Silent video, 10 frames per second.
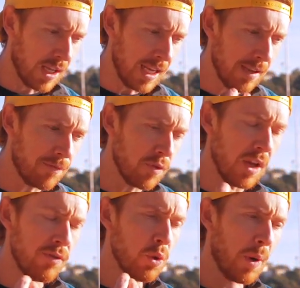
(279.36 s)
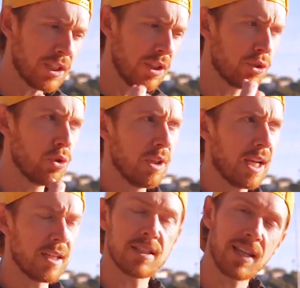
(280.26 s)
if you actually truly
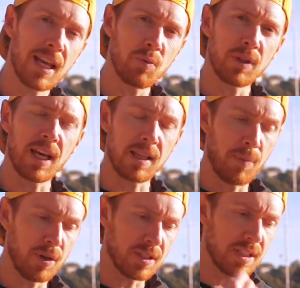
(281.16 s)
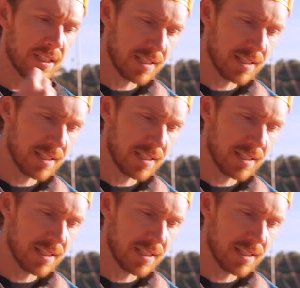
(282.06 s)
understand what the other person is